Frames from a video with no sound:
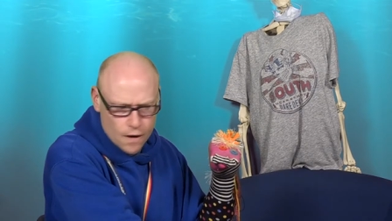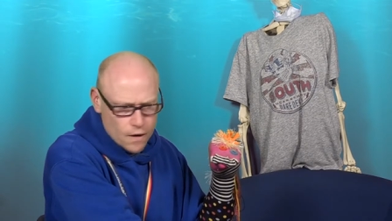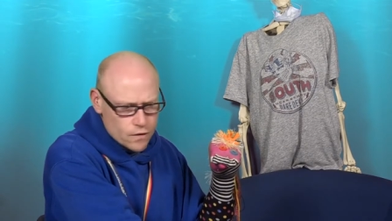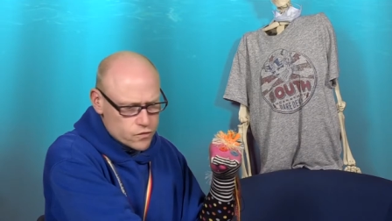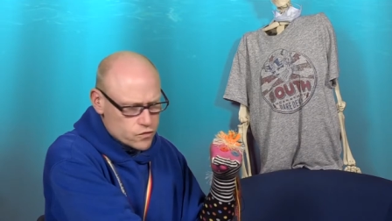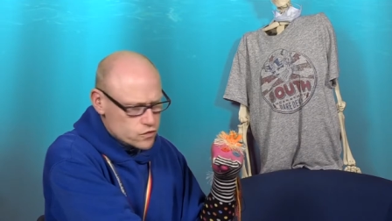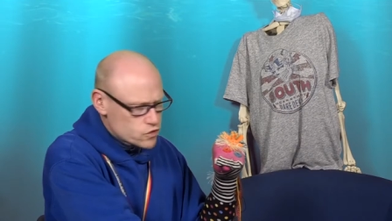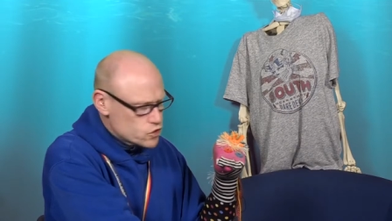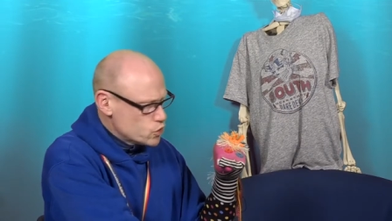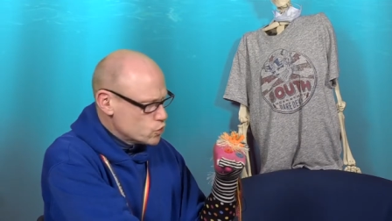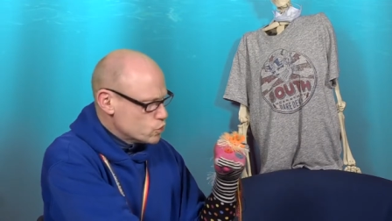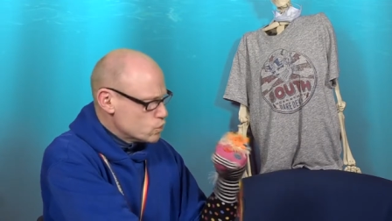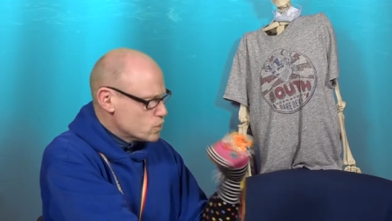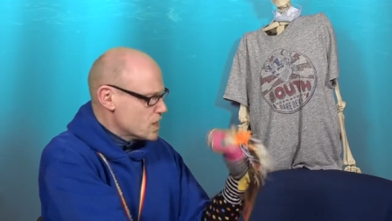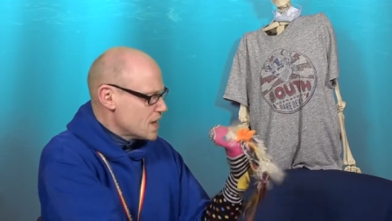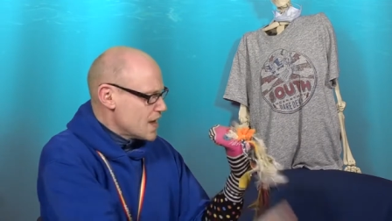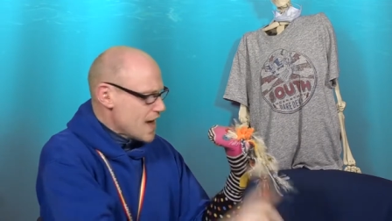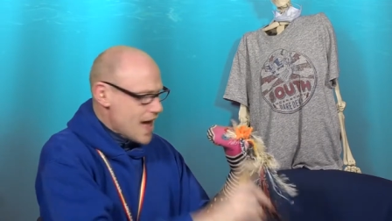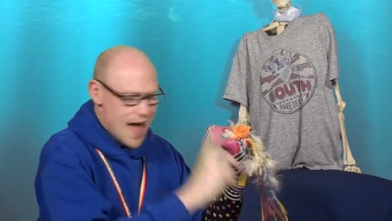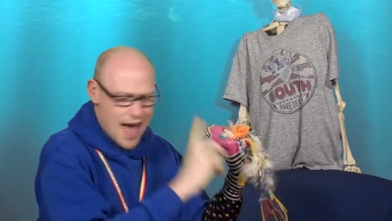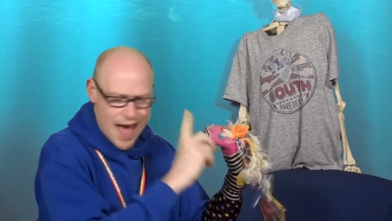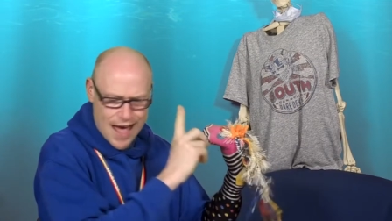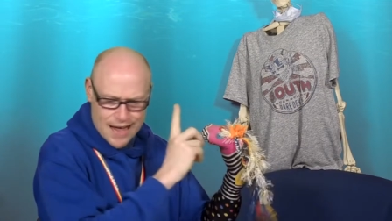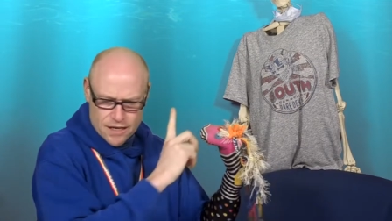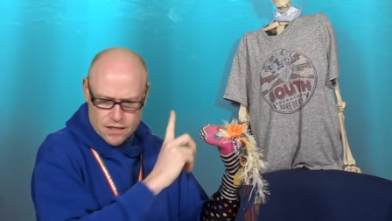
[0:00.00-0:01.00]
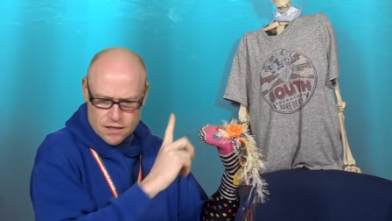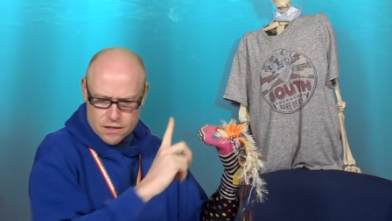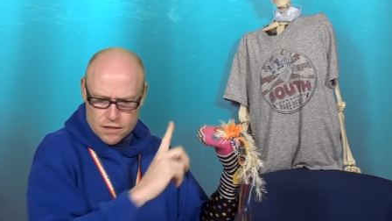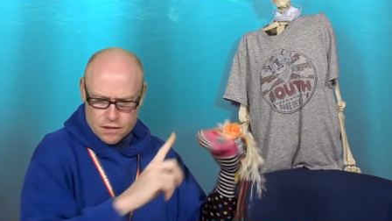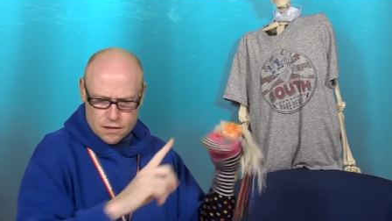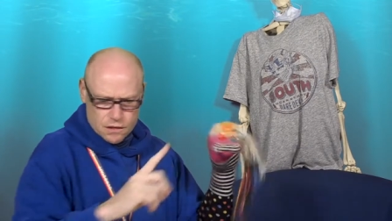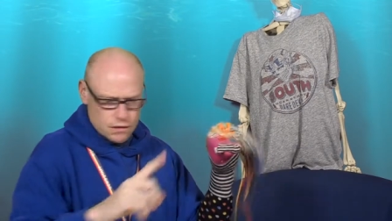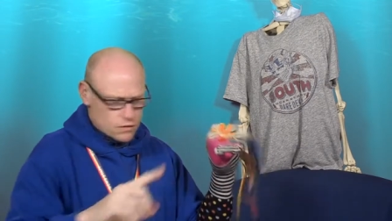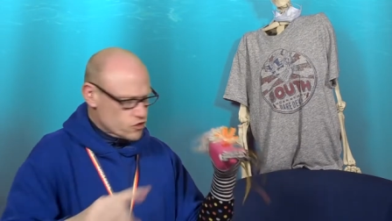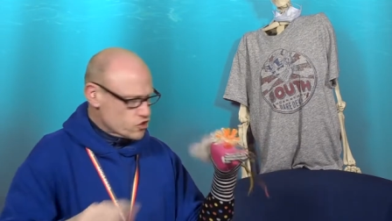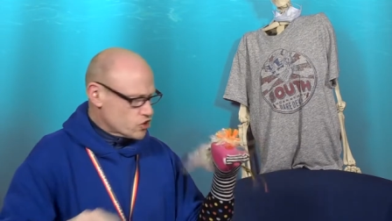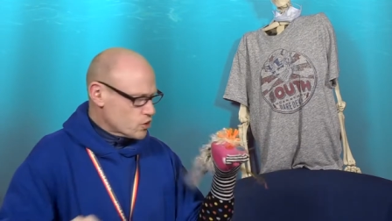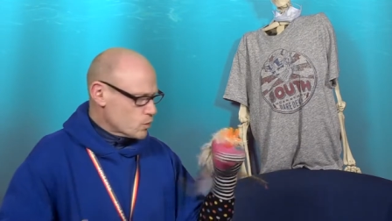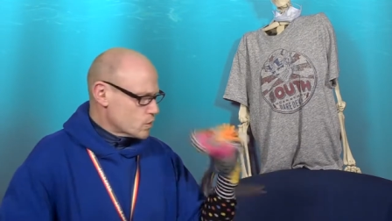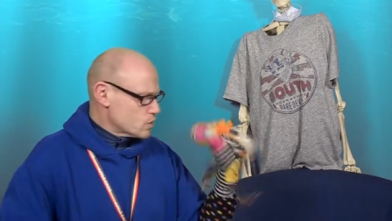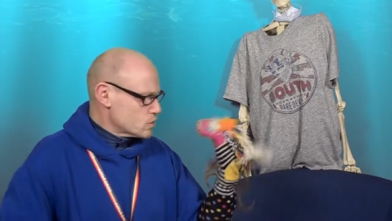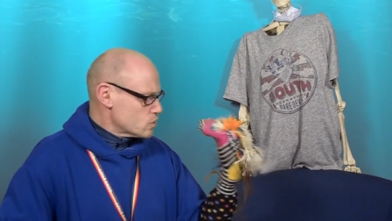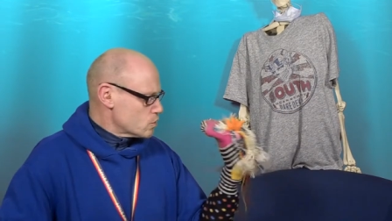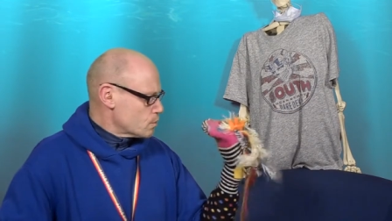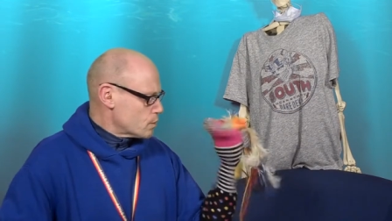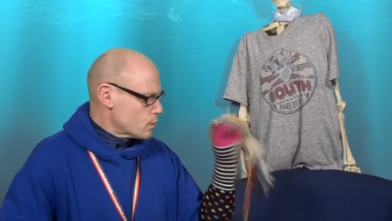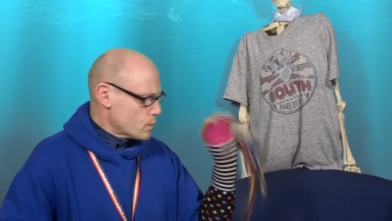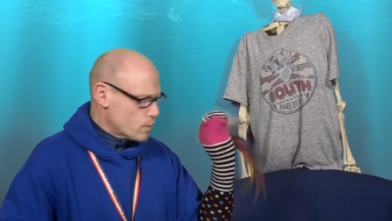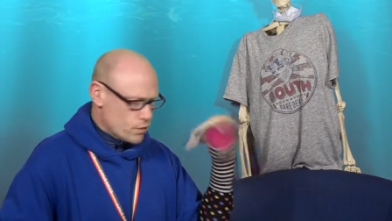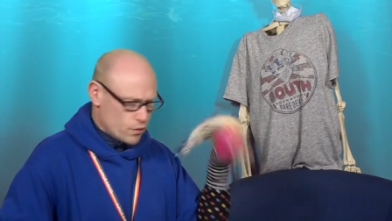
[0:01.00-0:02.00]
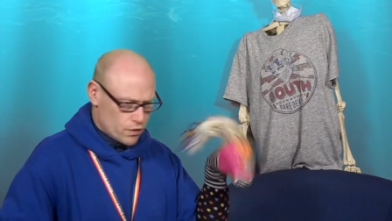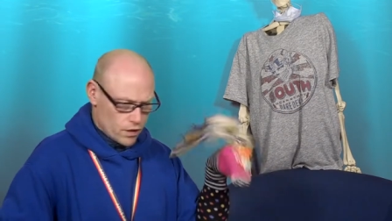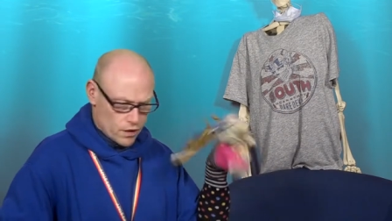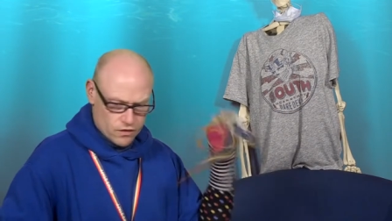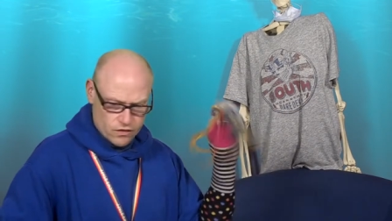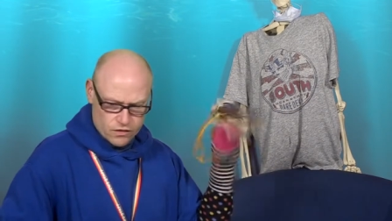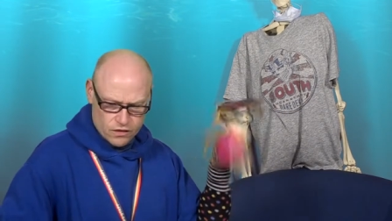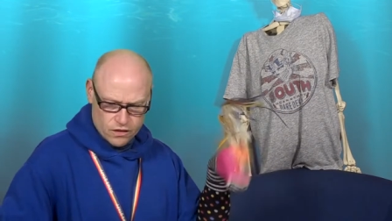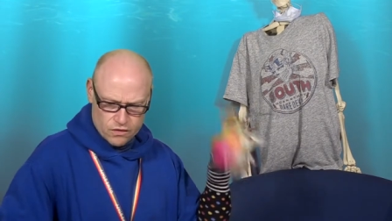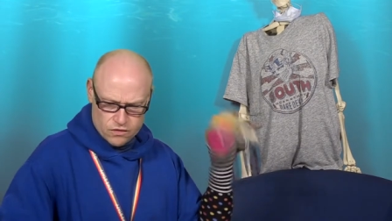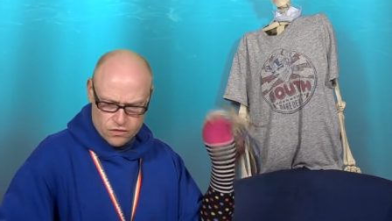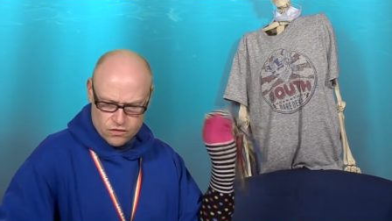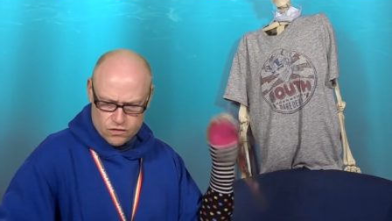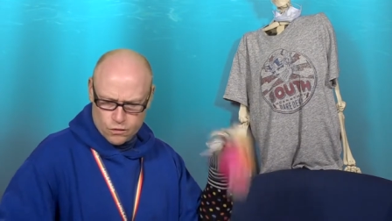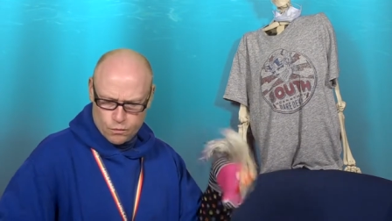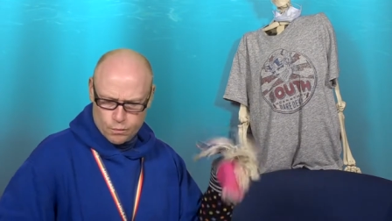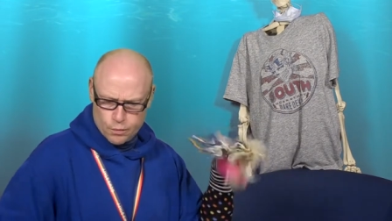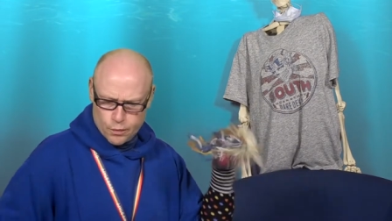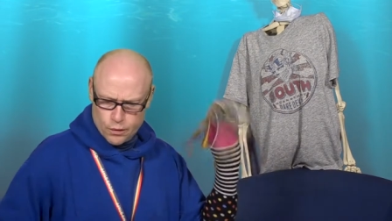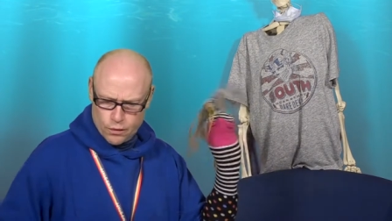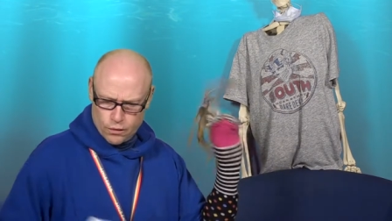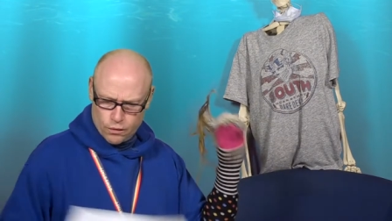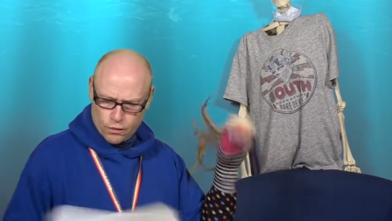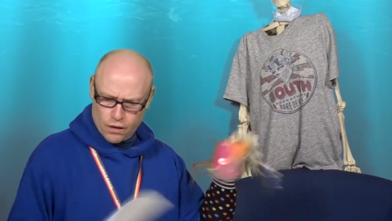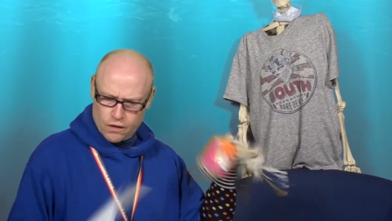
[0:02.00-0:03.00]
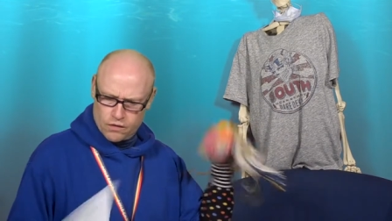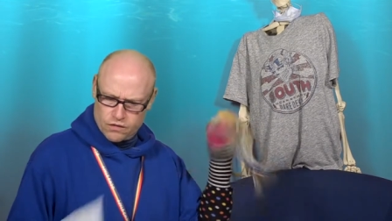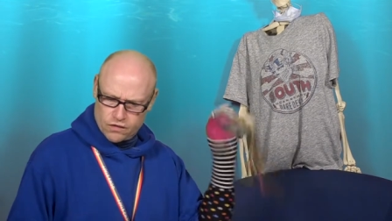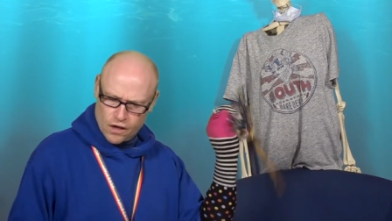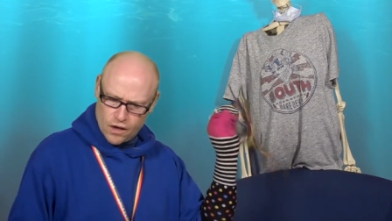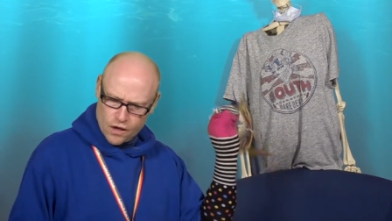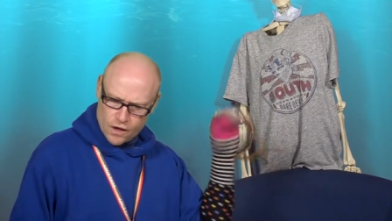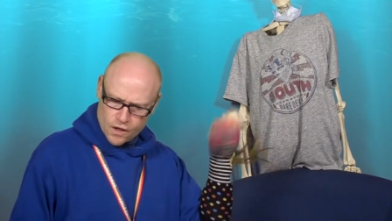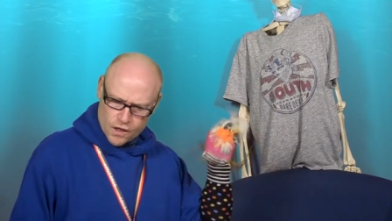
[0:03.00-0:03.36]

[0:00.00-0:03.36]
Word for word: to the end. Shall we do birthdays? Let's do birthdays.